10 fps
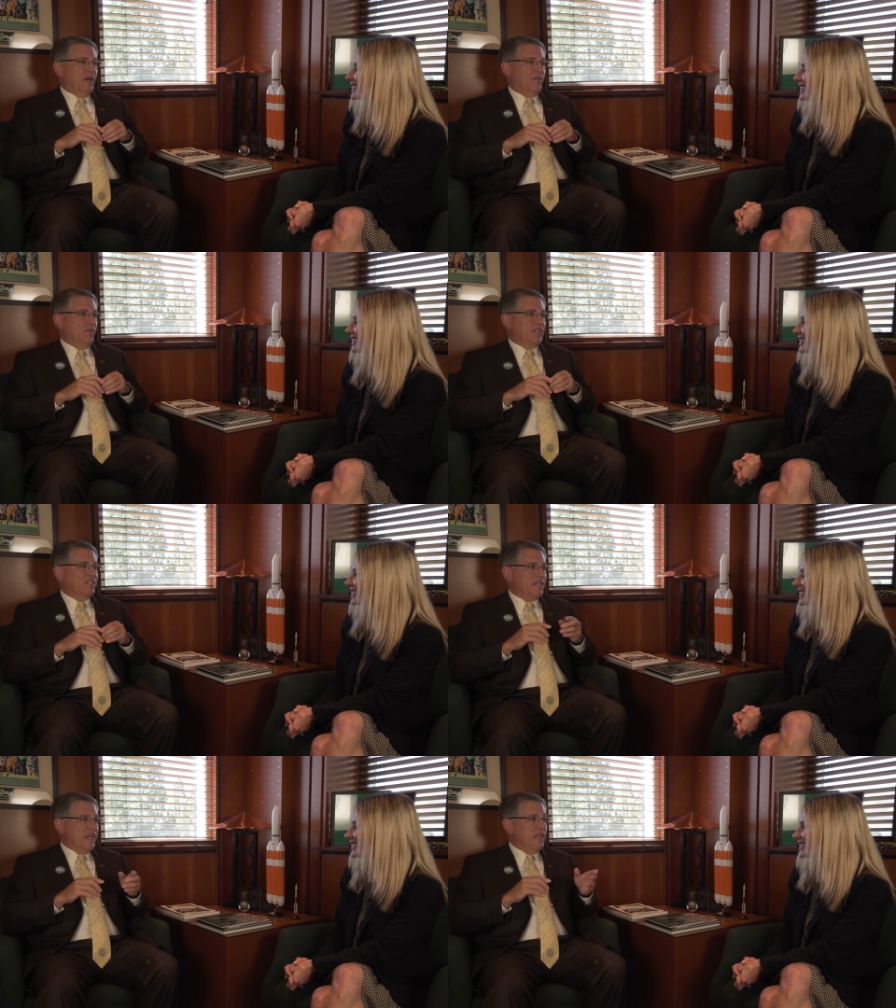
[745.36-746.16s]
uh, the
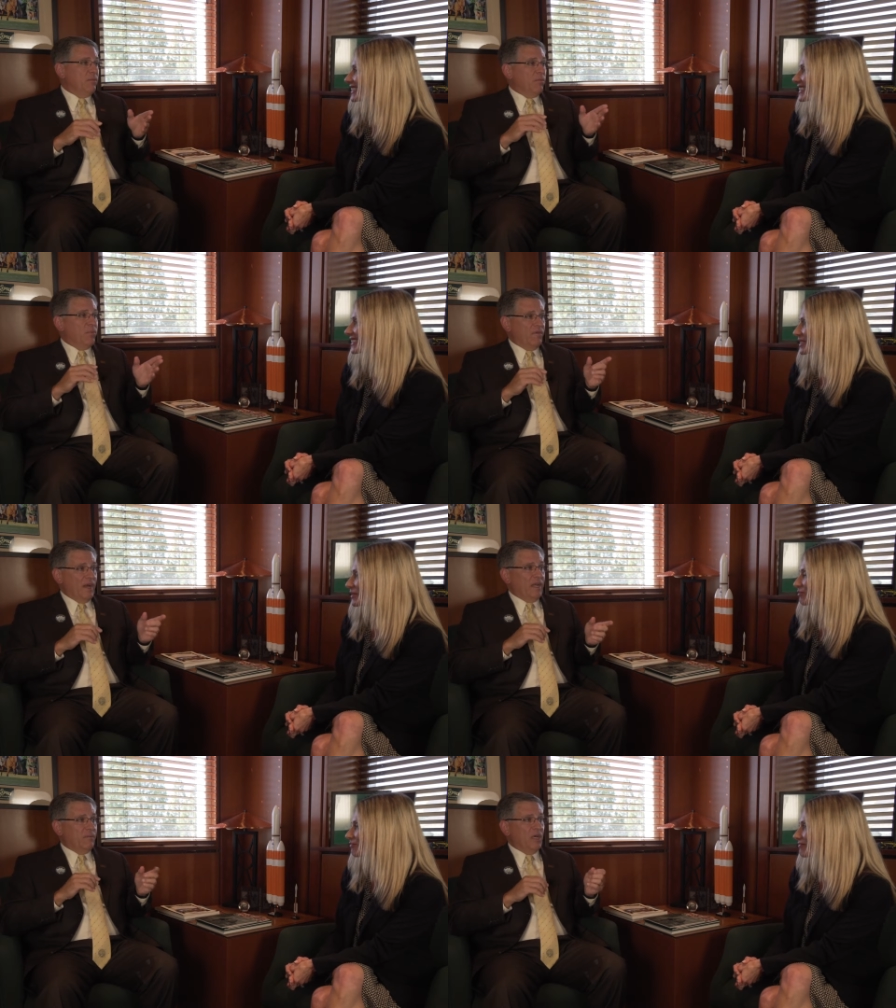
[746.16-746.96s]
state
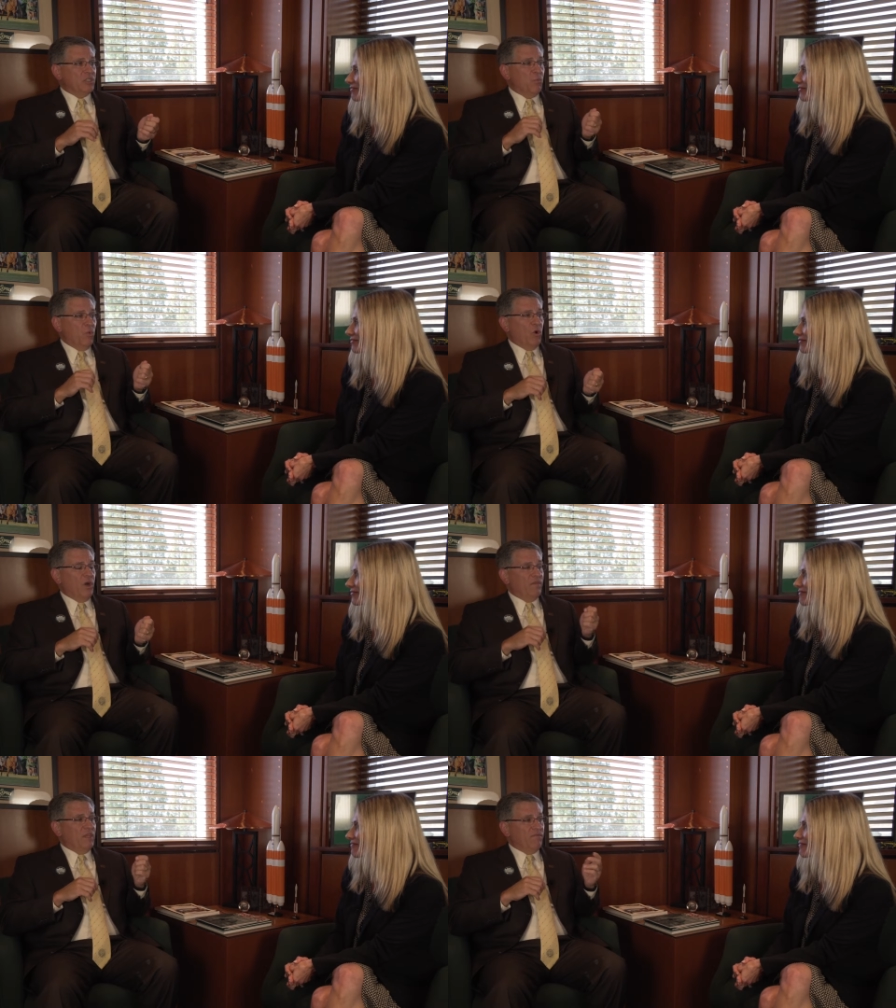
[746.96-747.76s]
provided much more
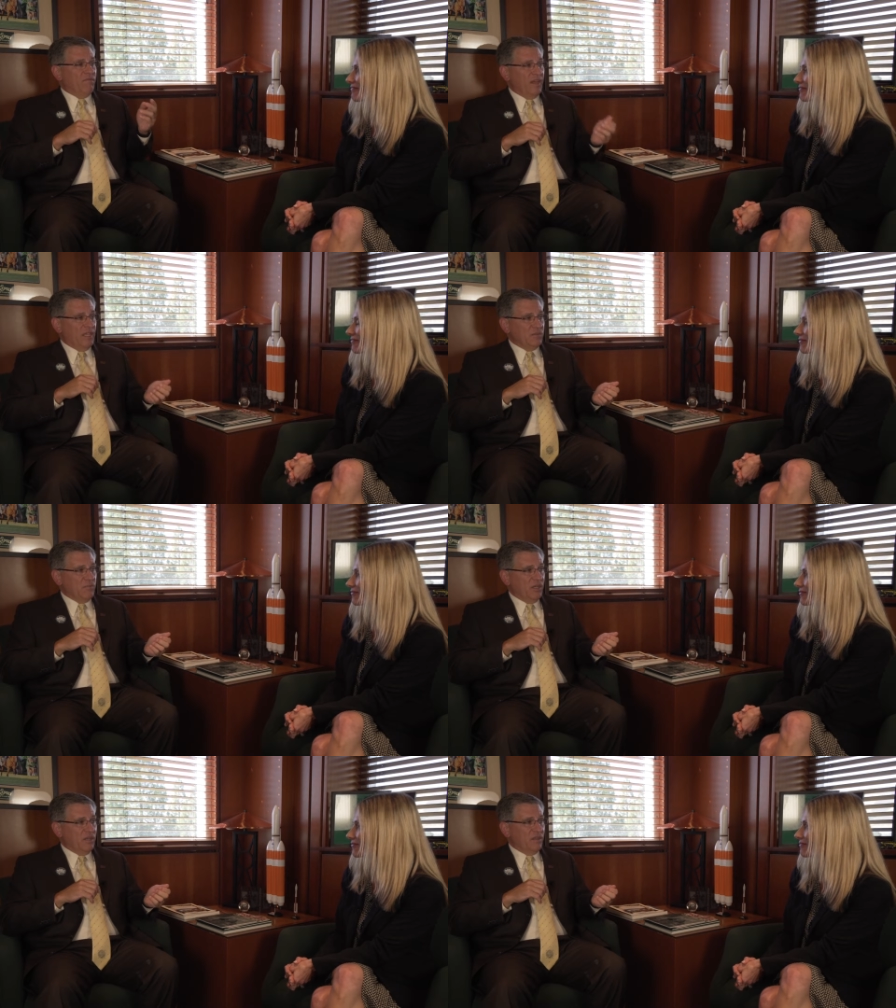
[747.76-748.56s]
of the
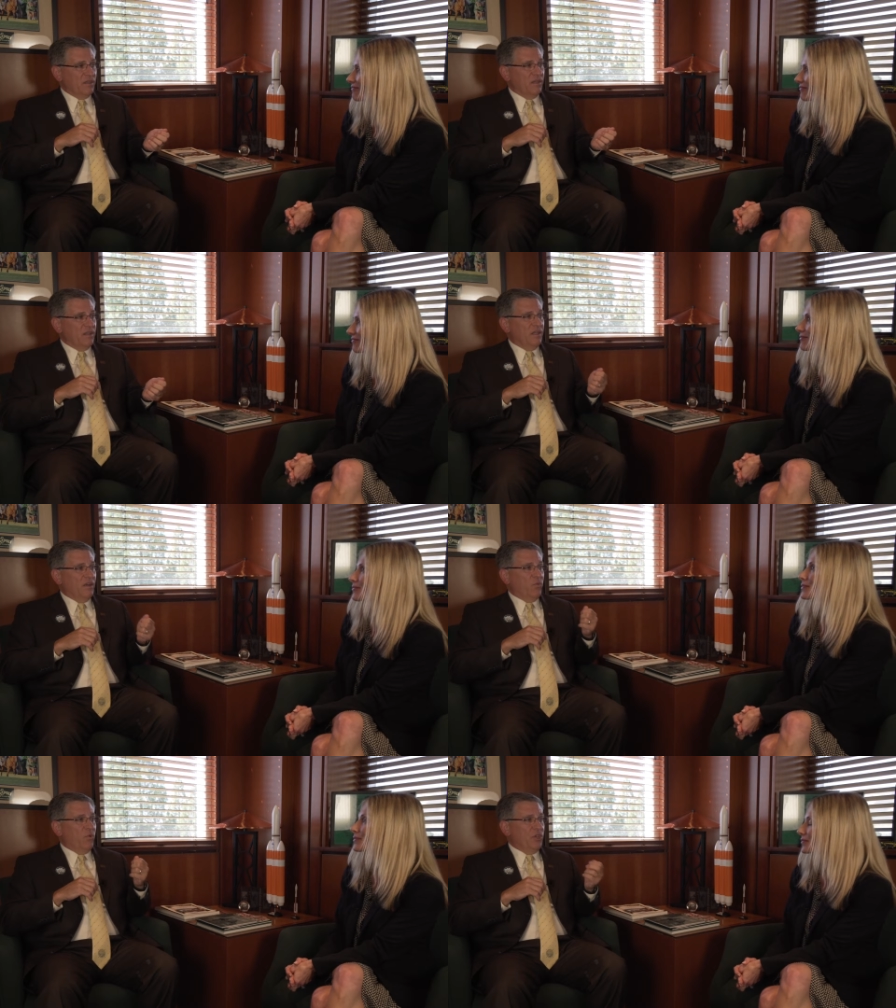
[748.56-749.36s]
investment mm
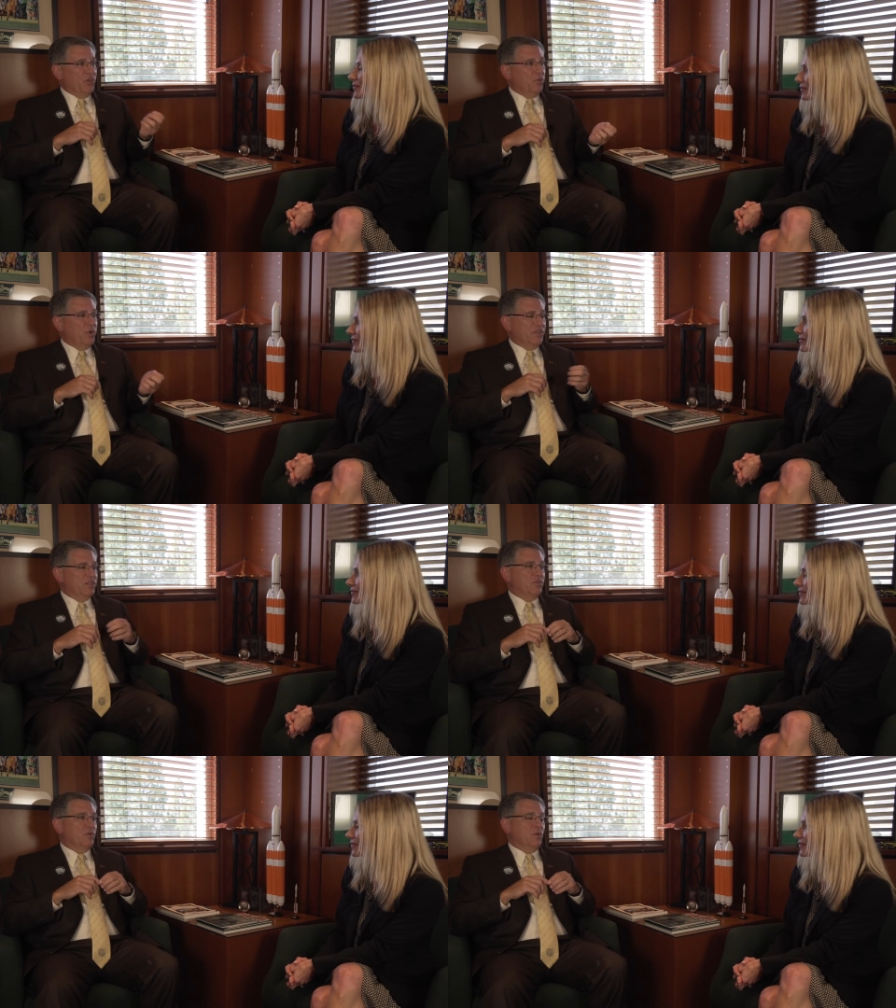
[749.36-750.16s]
-hmm. of mm-hmm. when you went to
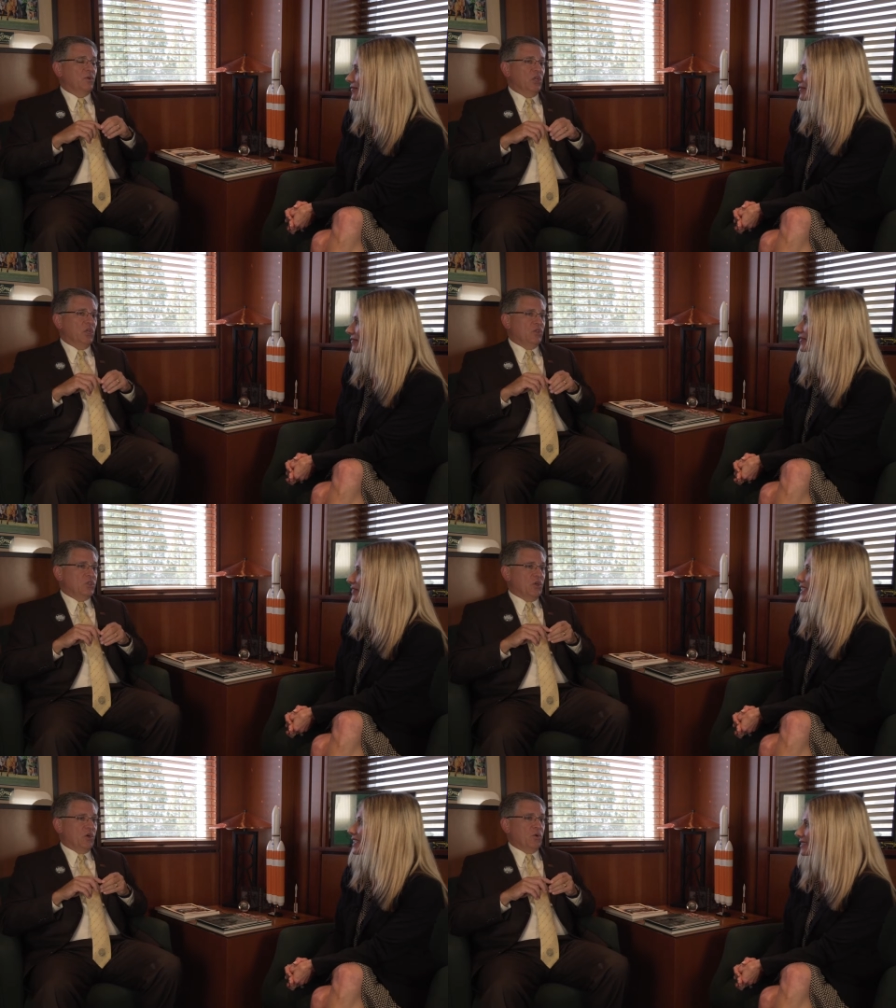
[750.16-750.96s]
school.
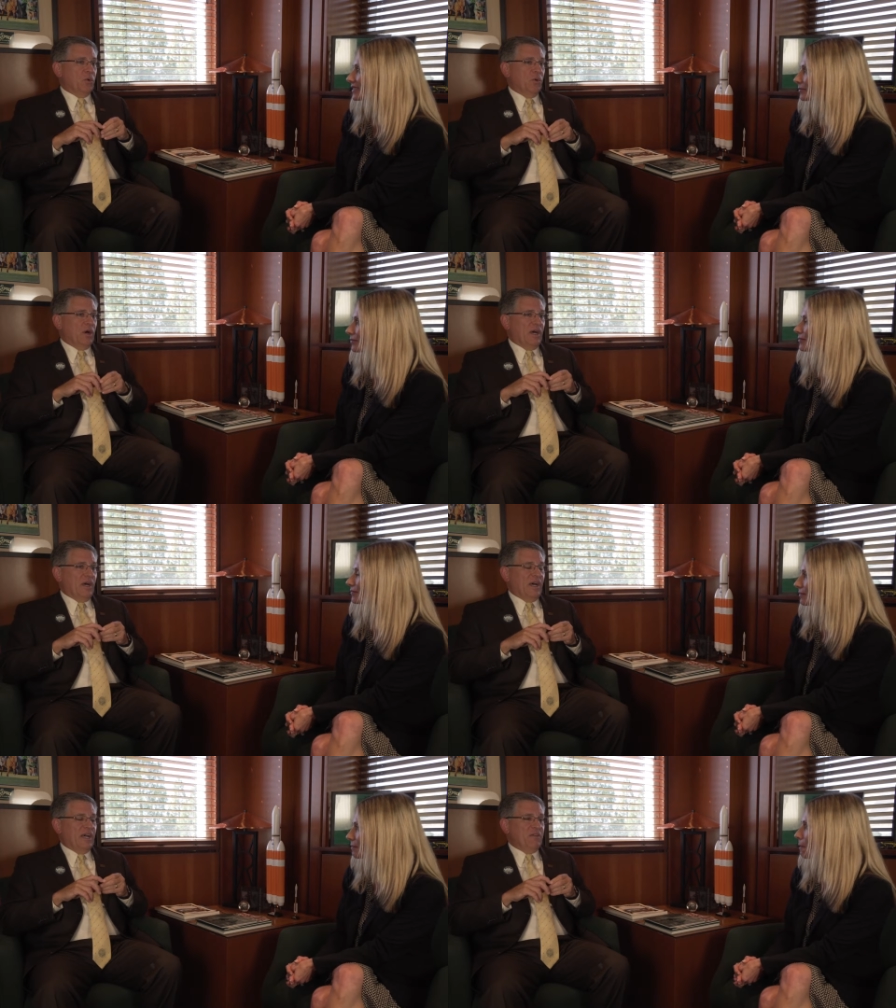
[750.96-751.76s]
So
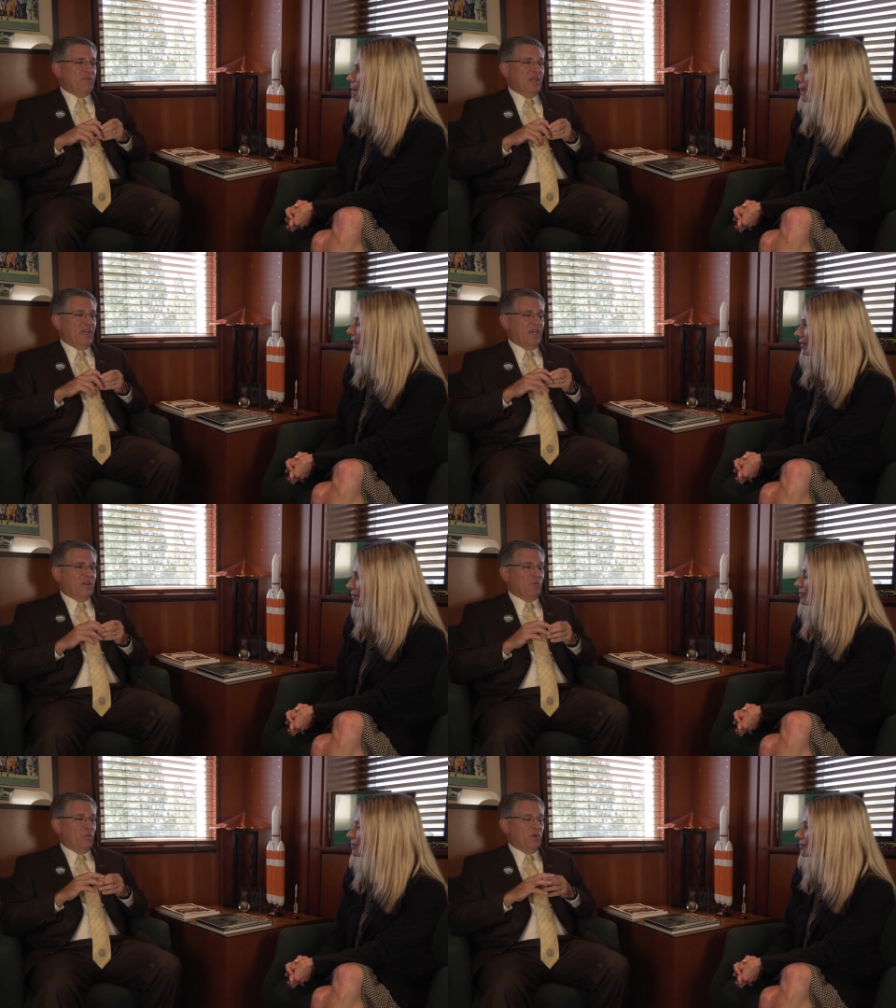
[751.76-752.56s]
uh, I even
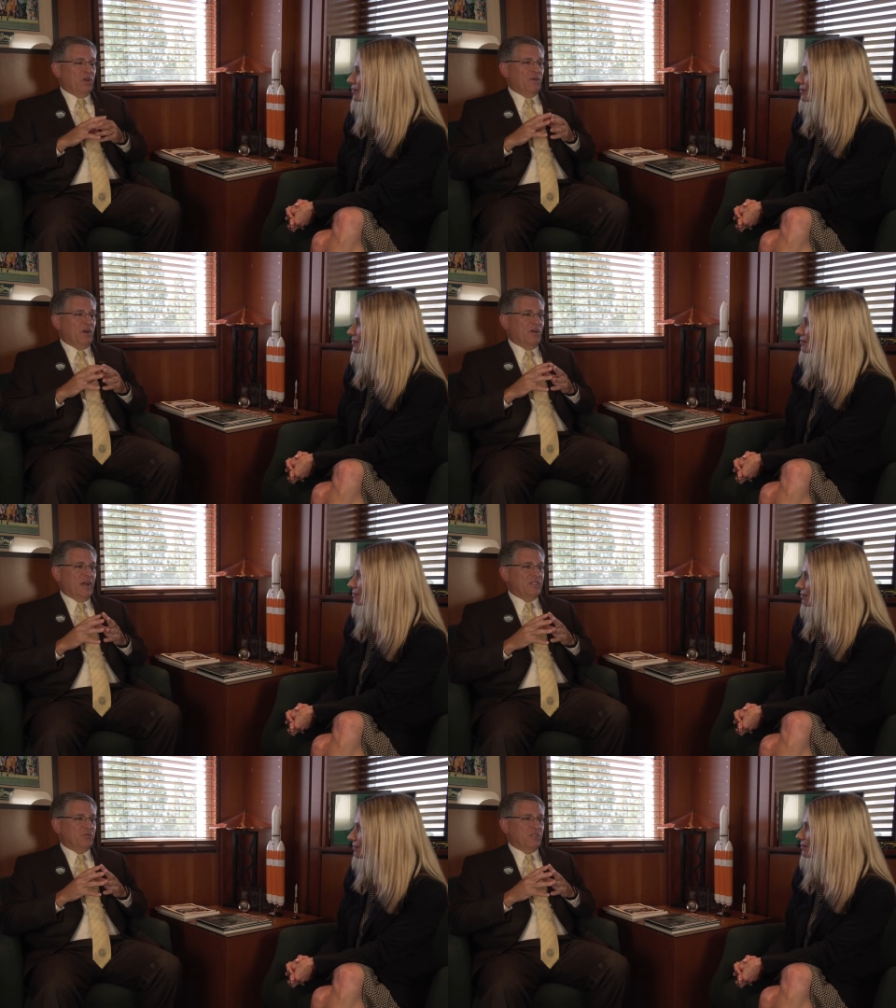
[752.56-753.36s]
had one of our
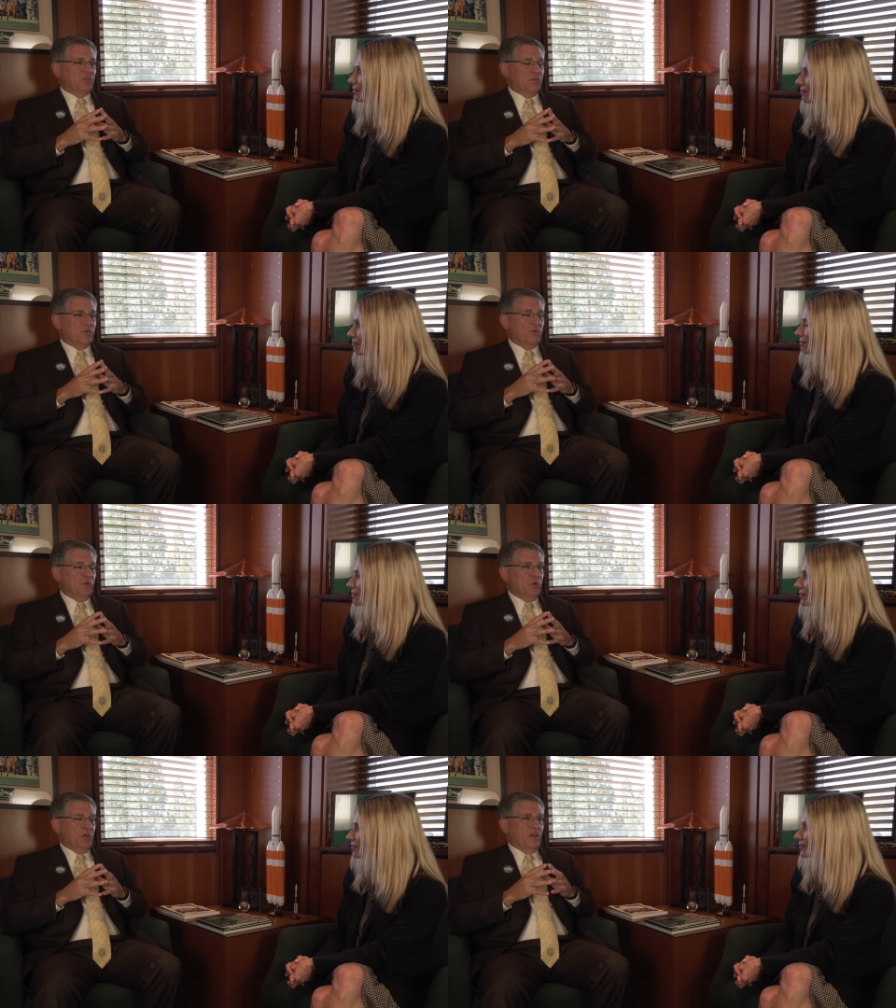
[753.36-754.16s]
graduates who,